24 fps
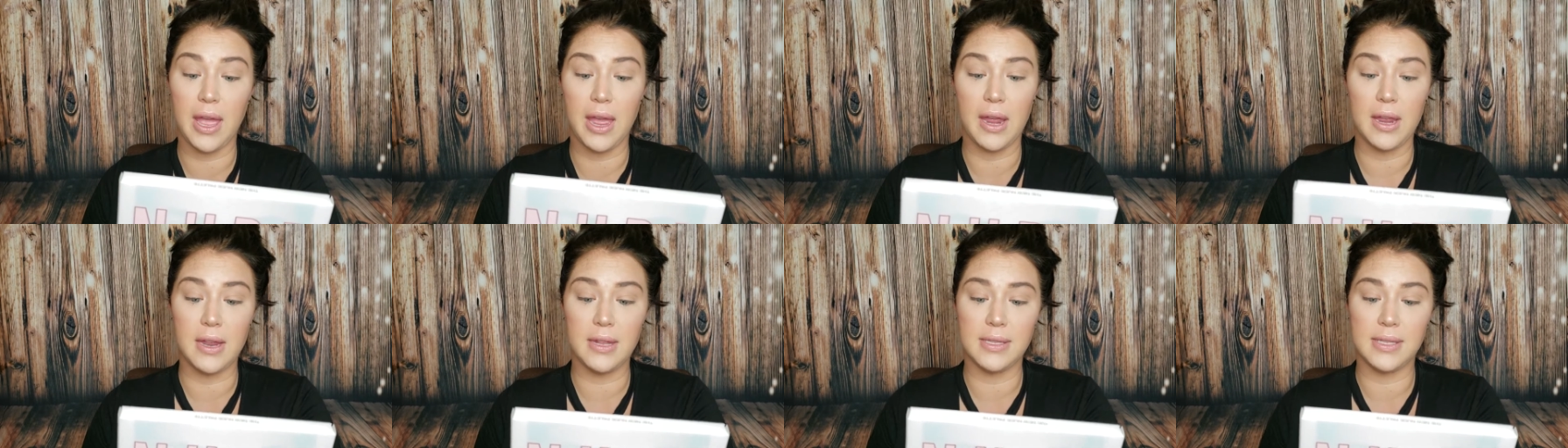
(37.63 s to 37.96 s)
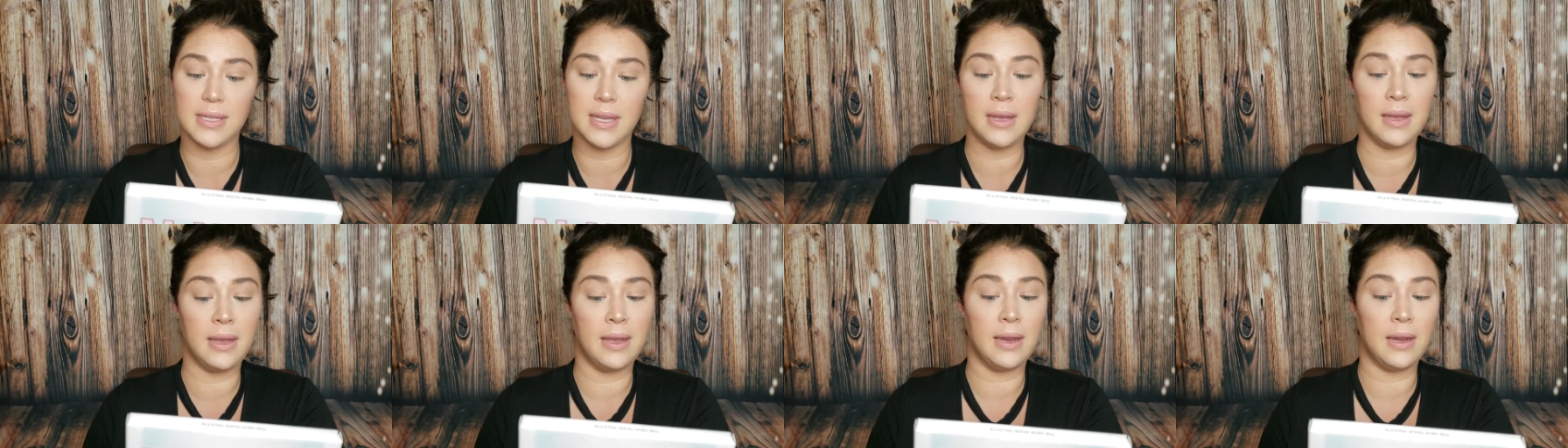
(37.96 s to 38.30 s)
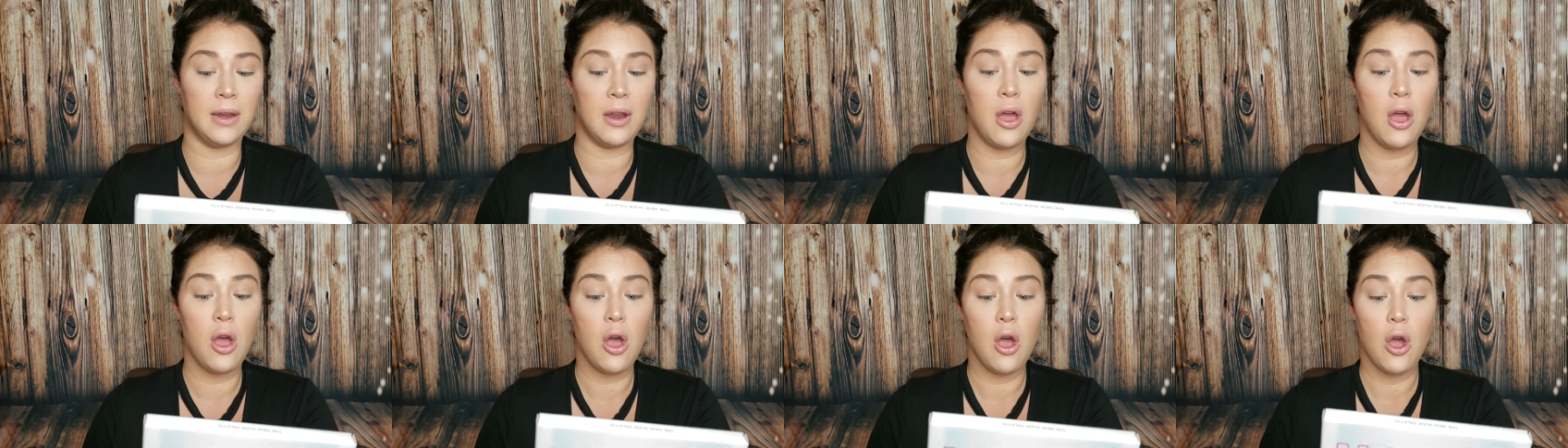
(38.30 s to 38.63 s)

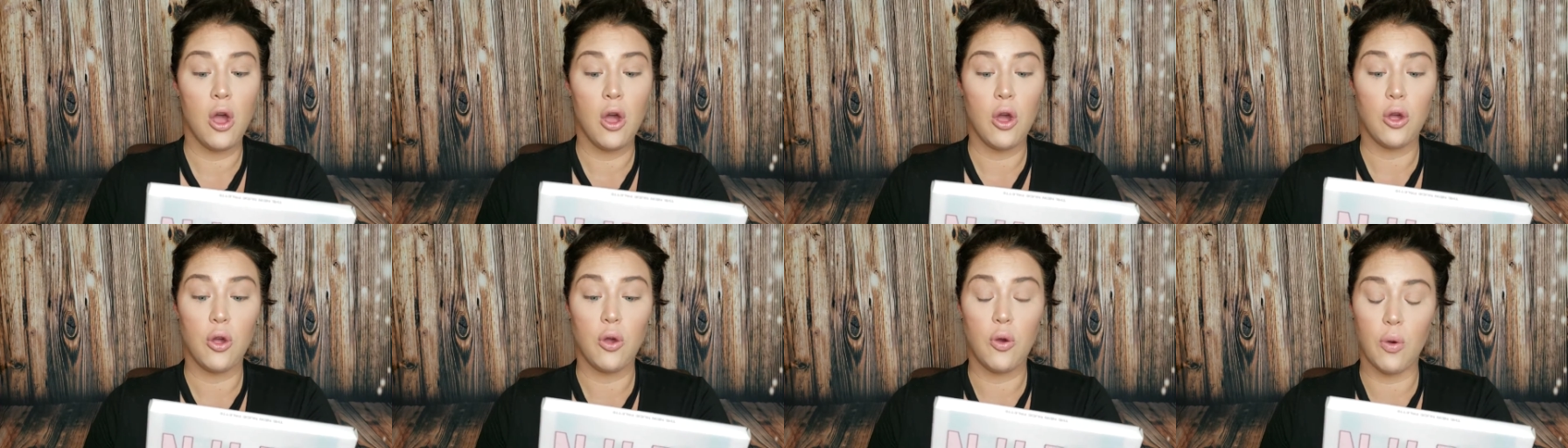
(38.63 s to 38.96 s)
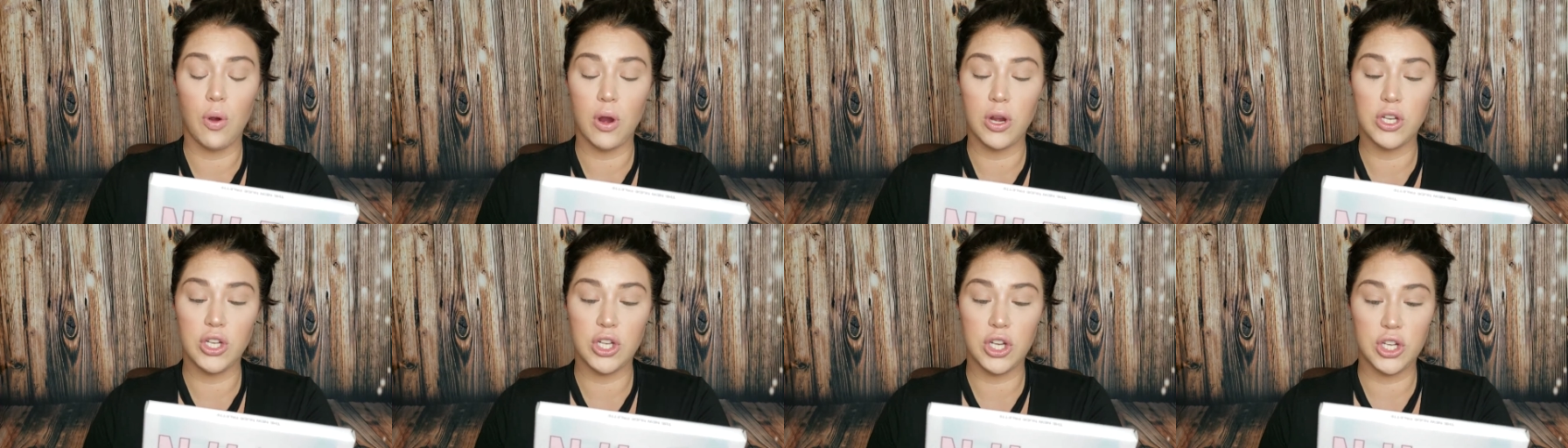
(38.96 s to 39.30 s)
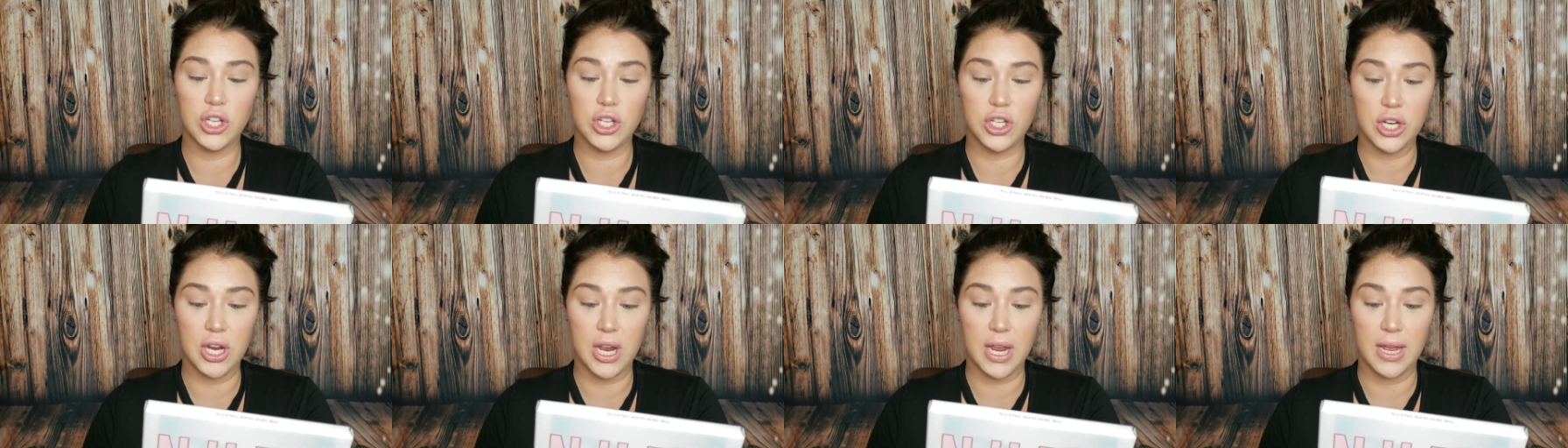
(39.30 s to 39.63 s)
eighteen gorgeous
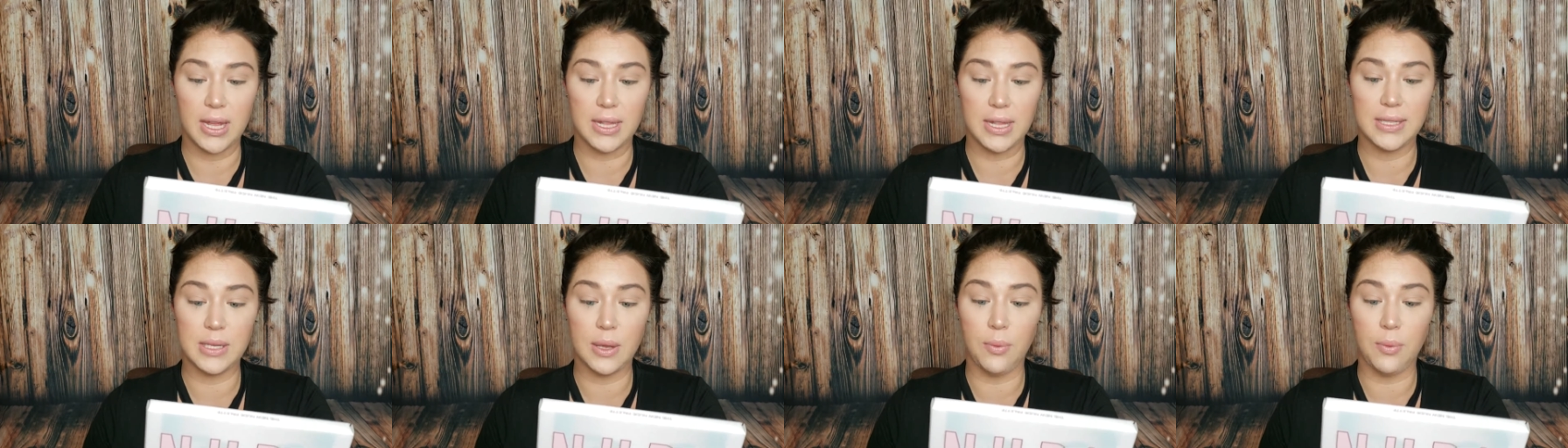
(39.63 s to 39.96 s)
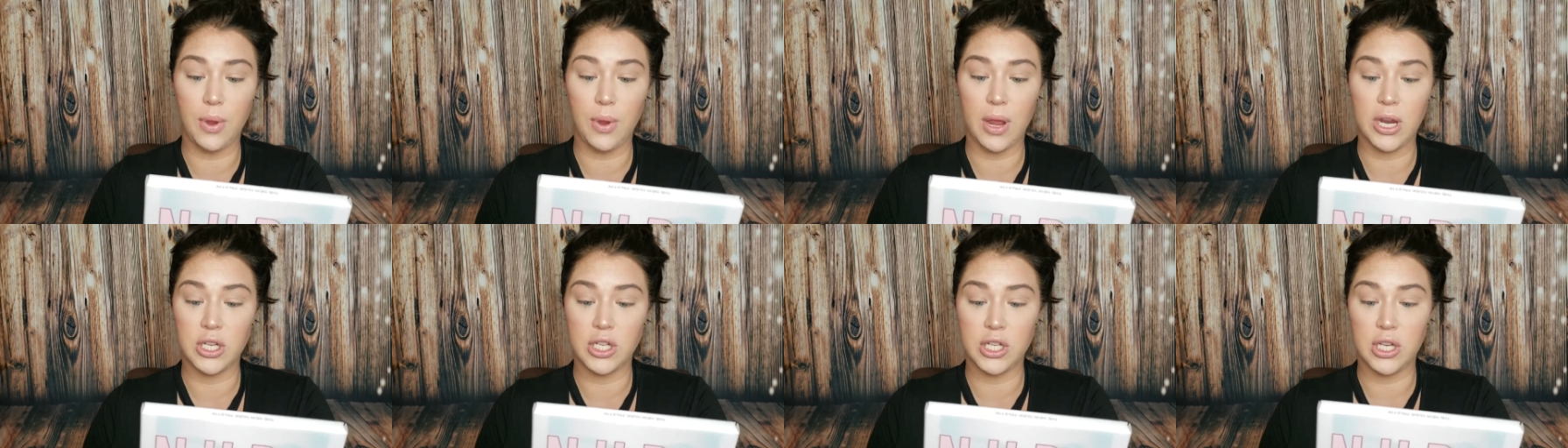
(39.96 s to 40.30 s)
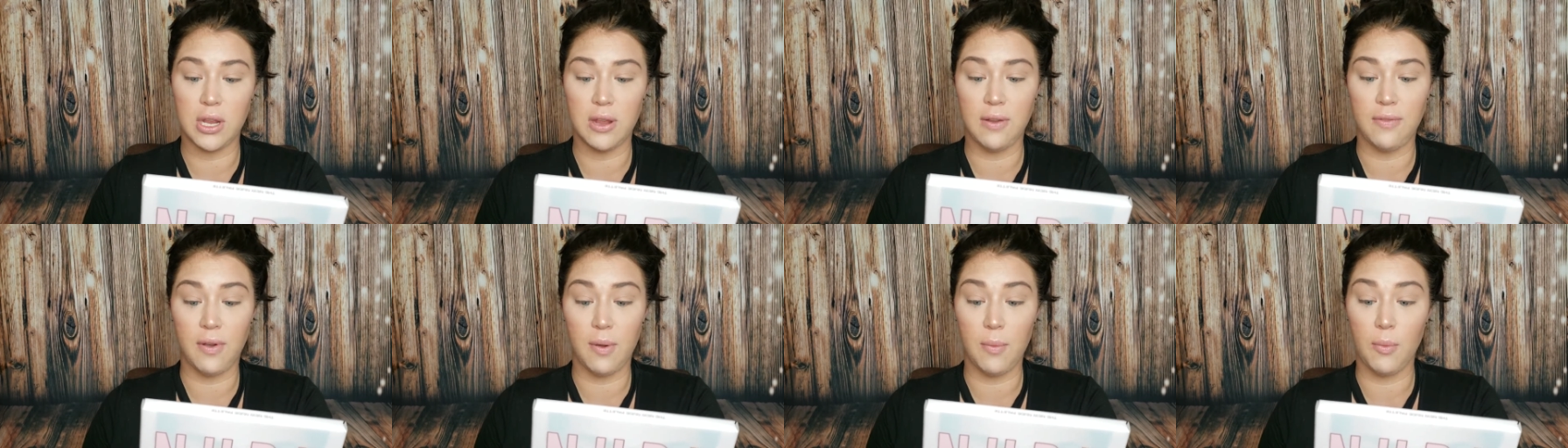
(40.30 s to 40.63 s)
shades
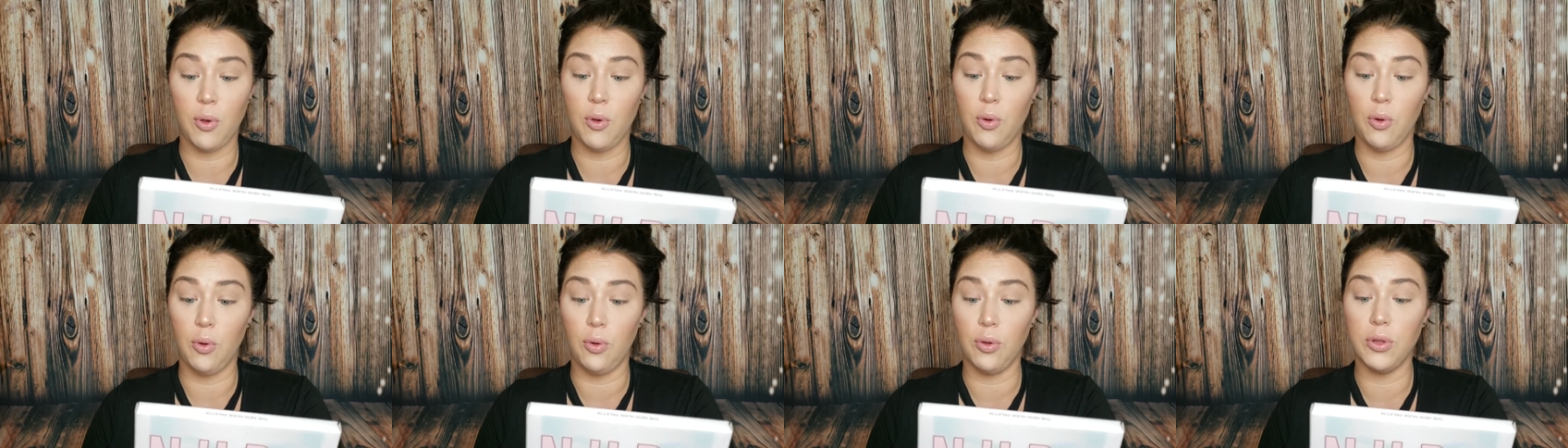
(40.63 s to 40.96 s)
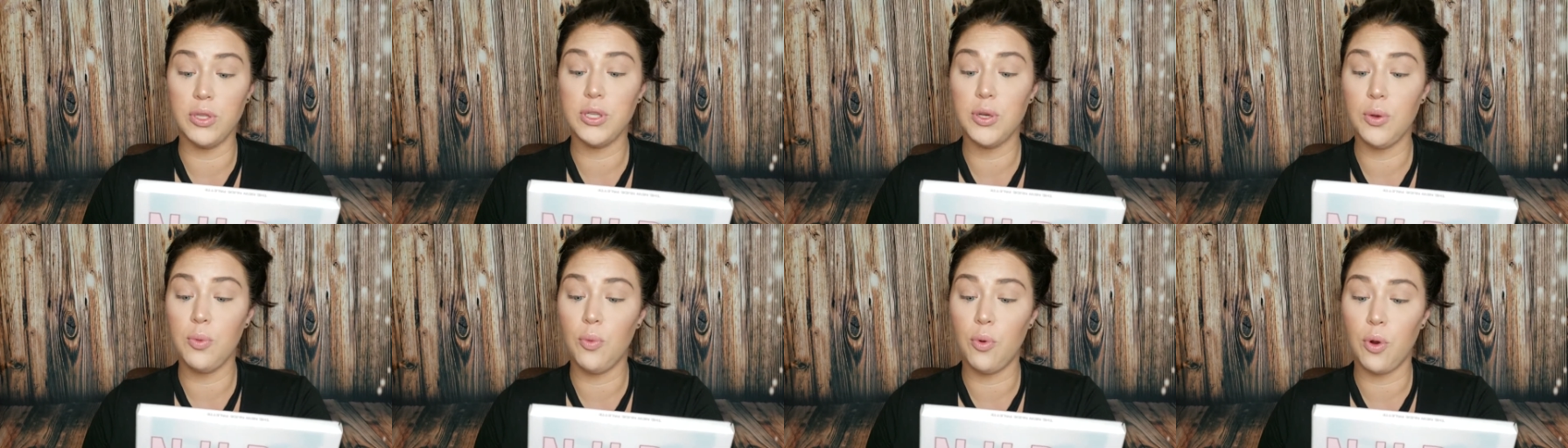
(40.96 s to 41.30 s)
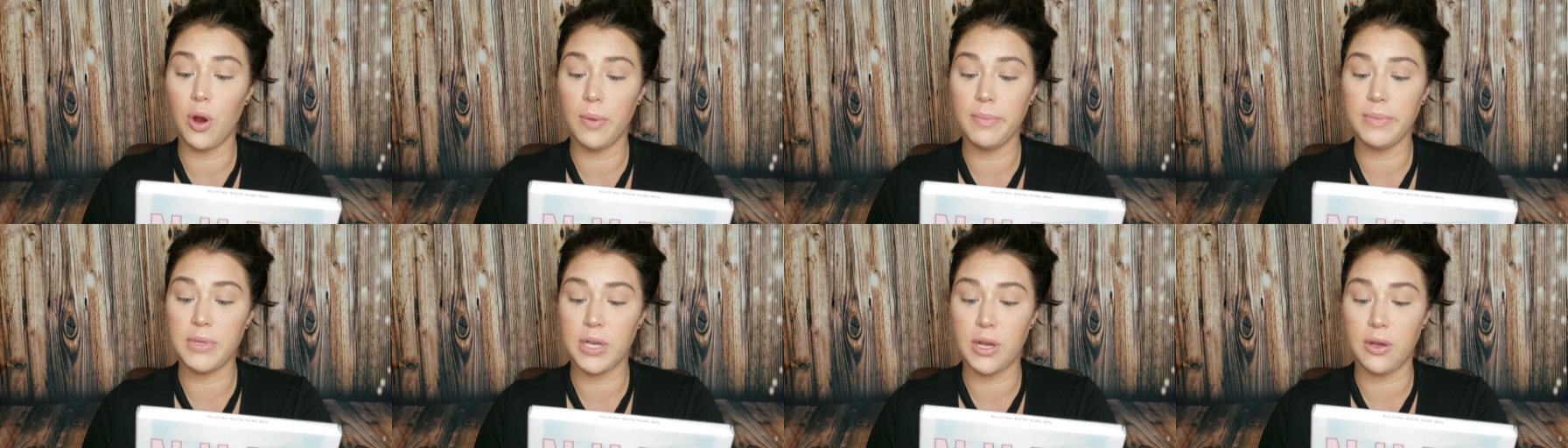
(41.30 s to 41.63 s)
ranging from cool to
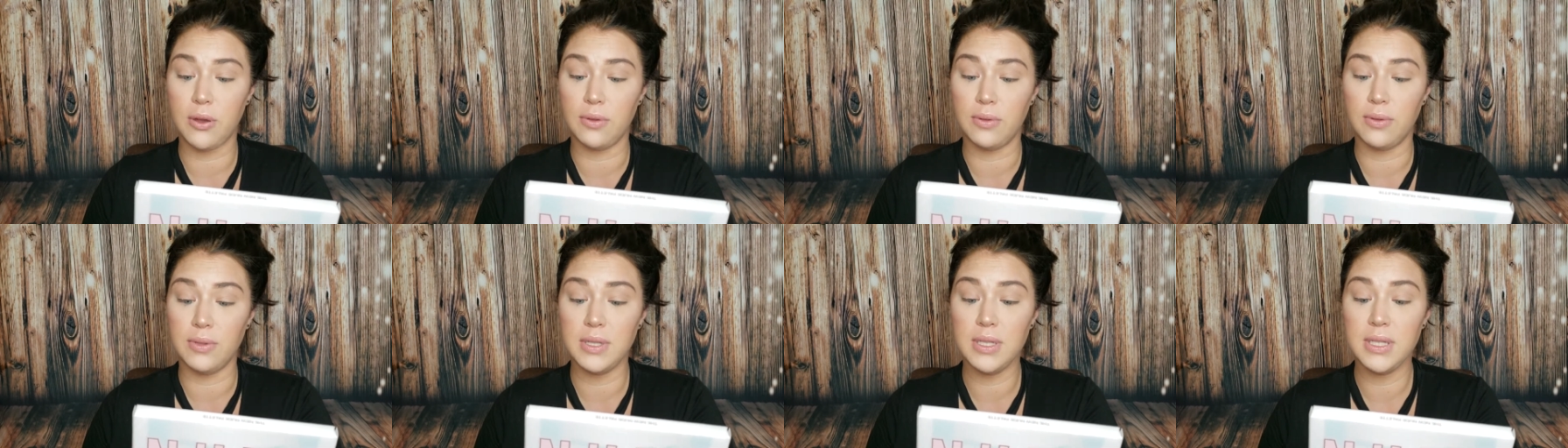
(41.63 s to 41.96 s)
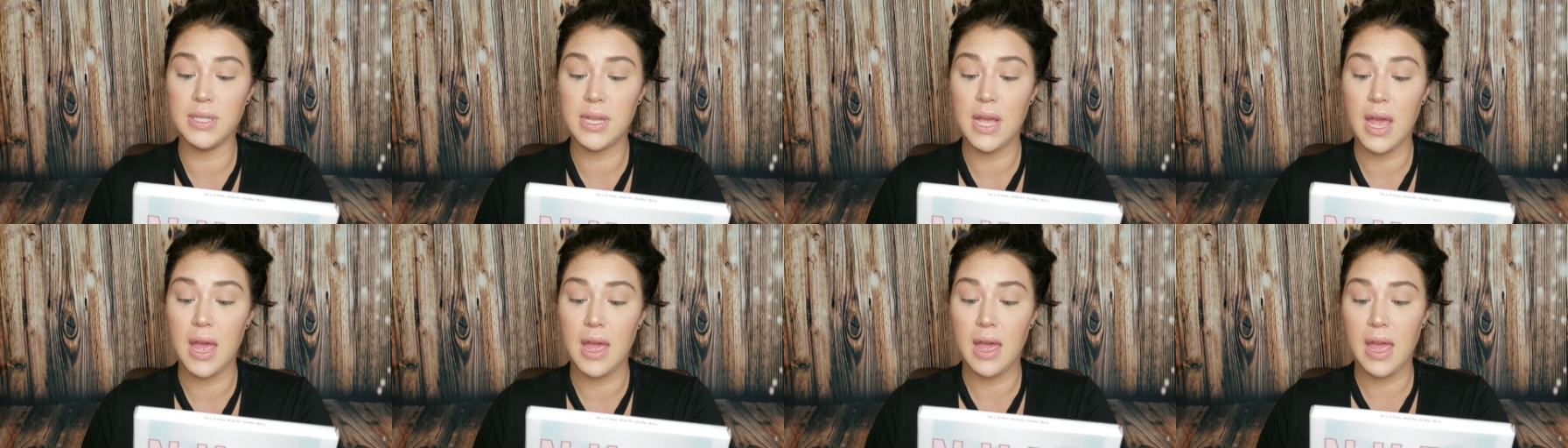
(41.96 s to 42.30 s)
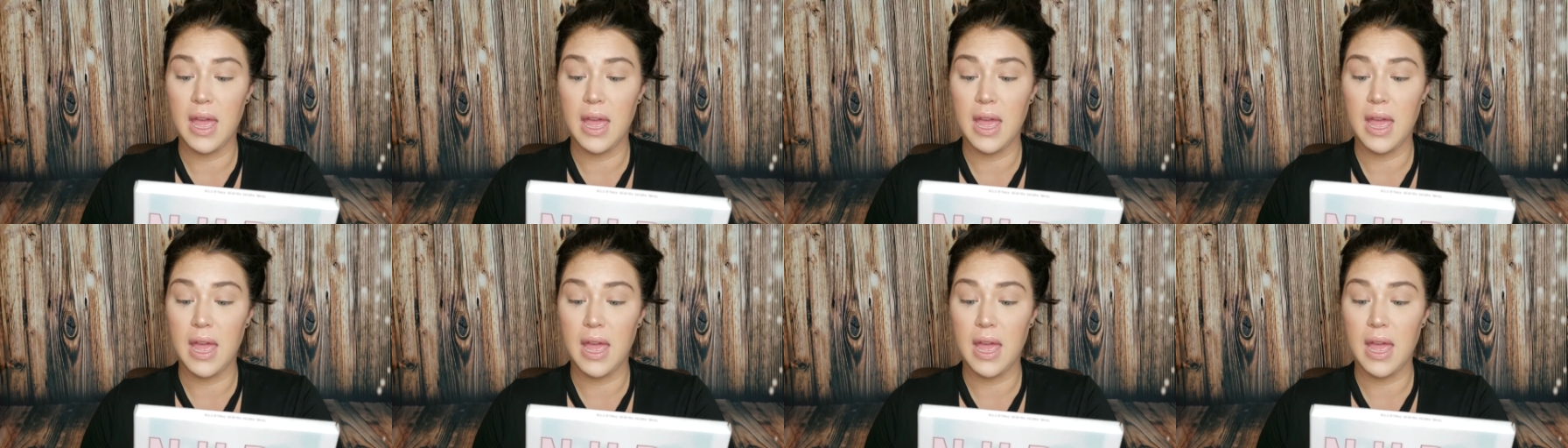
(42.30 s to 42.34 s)
warm tones,